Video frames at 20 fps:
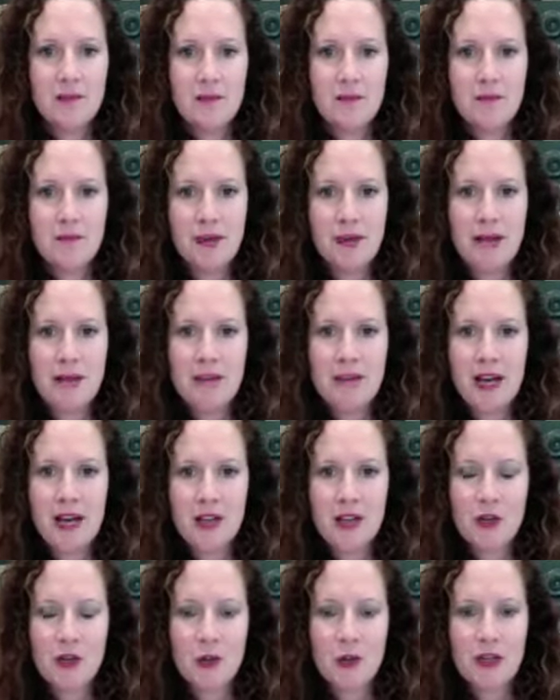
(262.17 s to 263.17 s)
but I'm
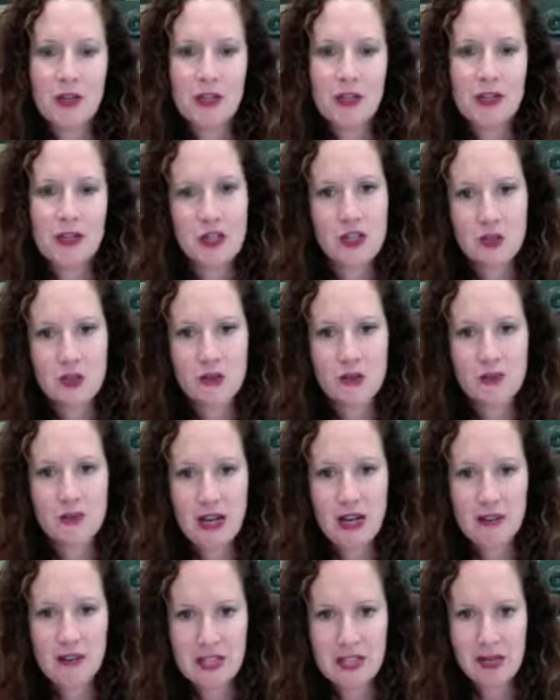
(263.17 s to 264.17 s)
not going to
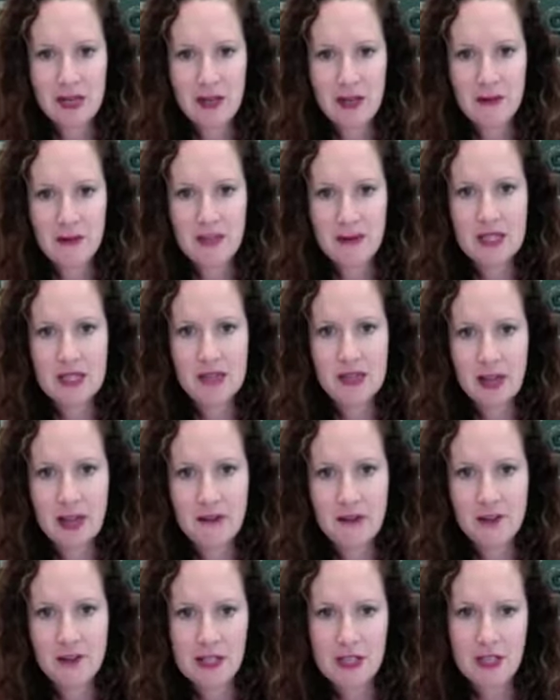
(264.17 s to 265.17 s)
5 times in the
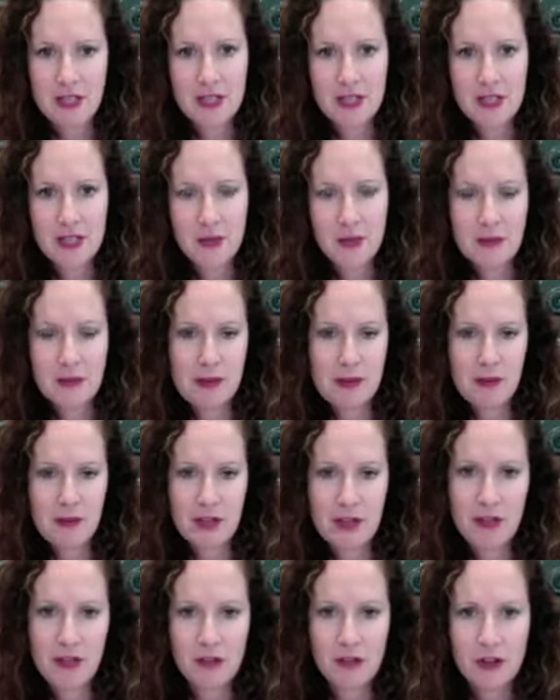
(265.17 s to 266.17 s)
conversation with my
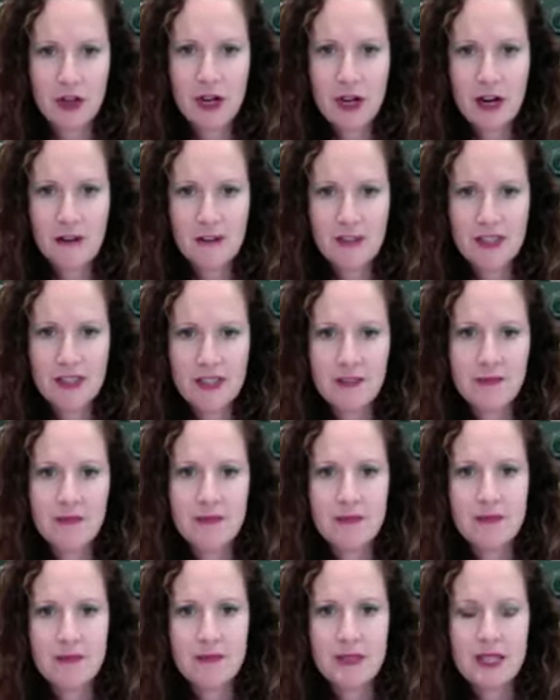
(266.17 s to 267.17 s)
friend over coffee
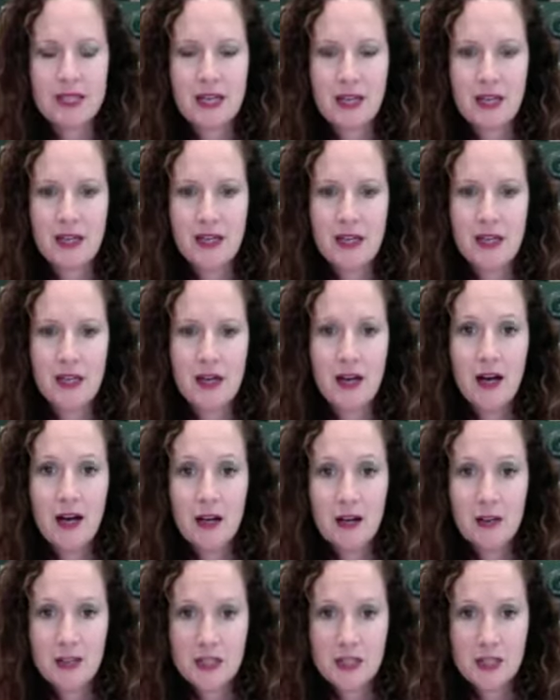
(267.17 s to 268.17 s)
say,
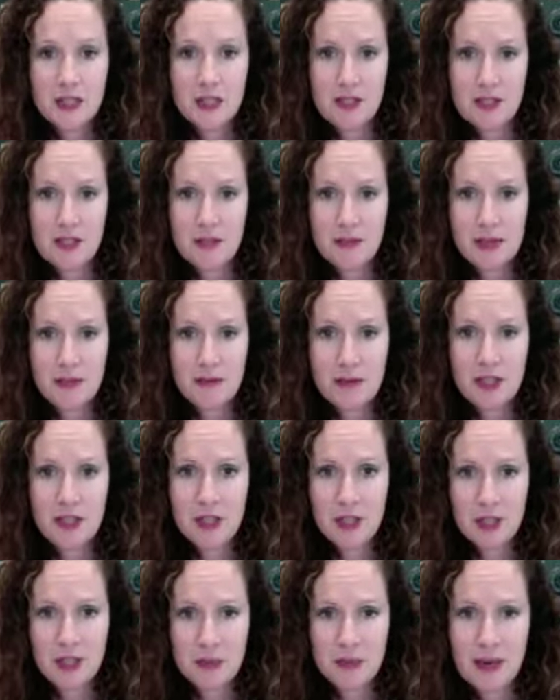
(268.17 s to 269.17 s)
oh, did you see my book? You
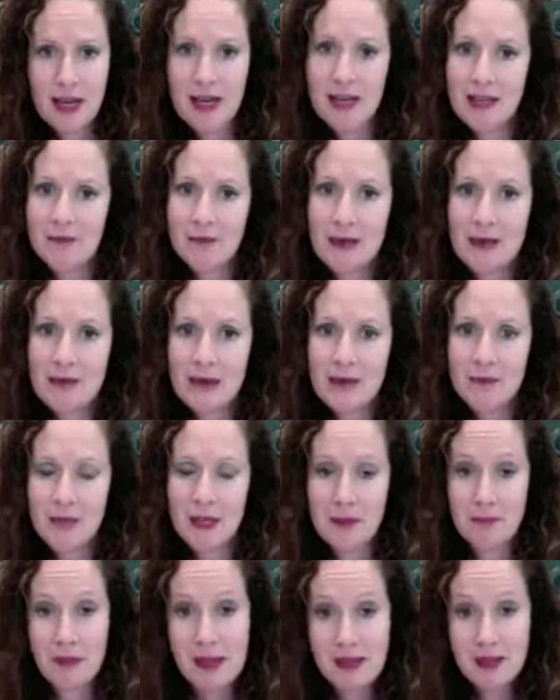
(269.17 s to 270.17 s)
should buy it. Buy my
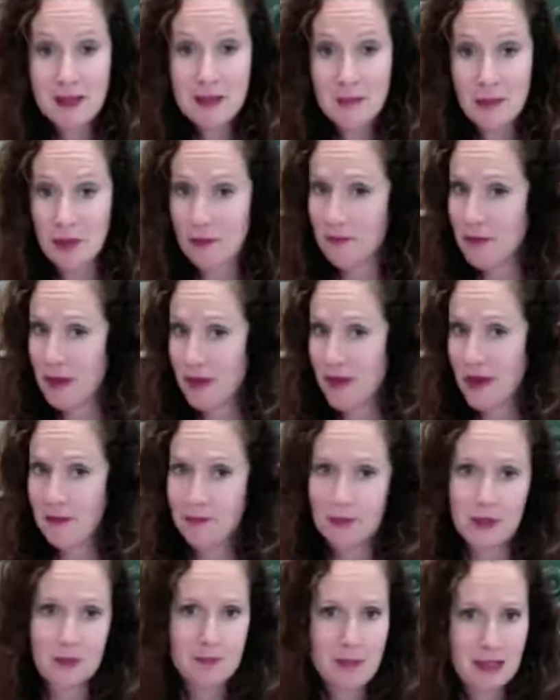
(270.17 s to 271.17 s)
book. Buy this book. Buy that
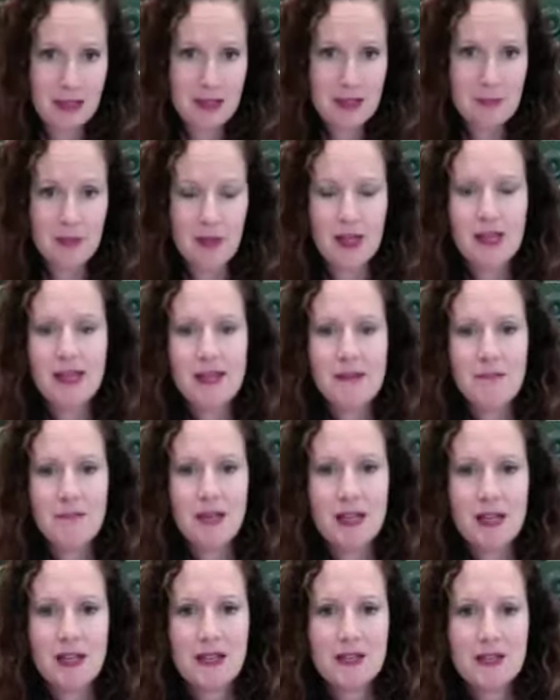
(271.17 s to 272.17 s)
book. Buy this book.
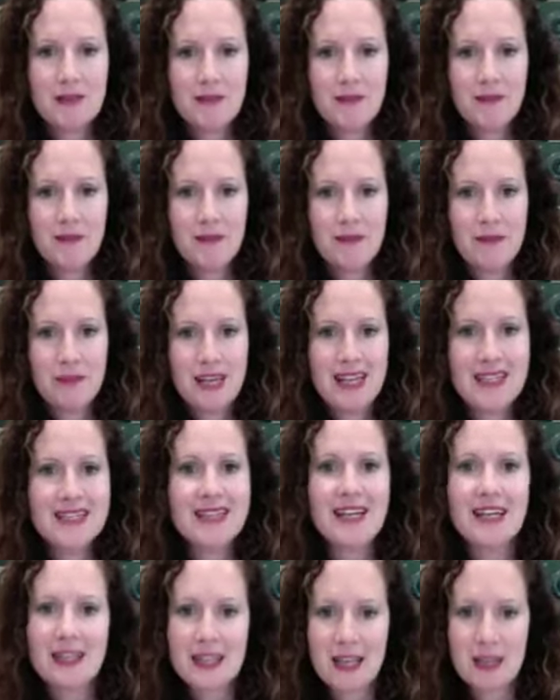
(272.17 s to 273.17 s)
Because that's
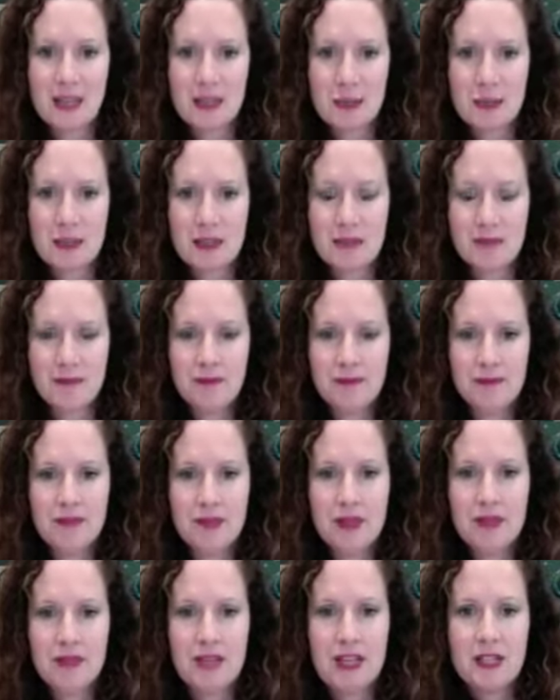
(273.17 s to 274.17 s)
not engagement.
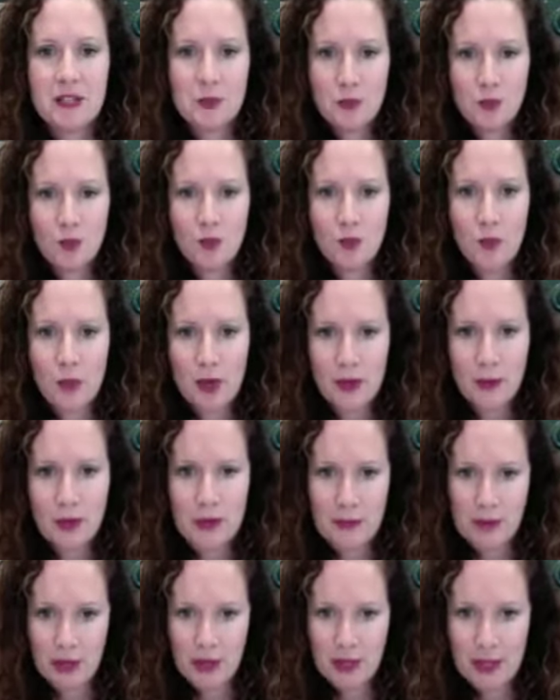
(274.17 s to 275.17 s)
That's
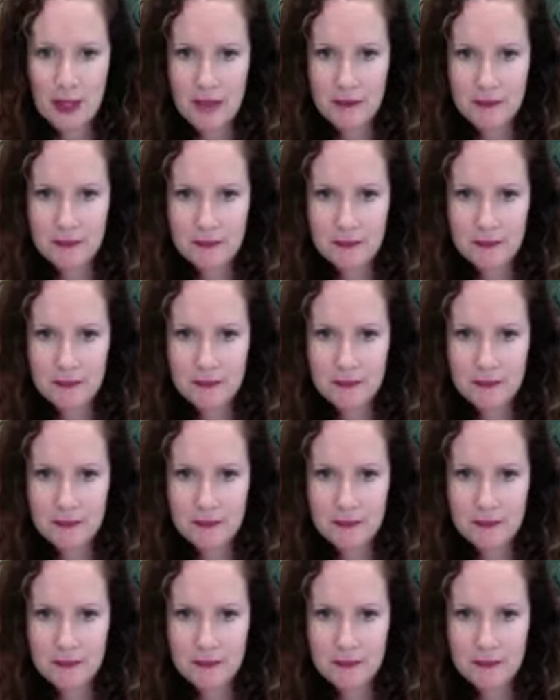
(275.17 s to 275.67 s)
one-way marketing.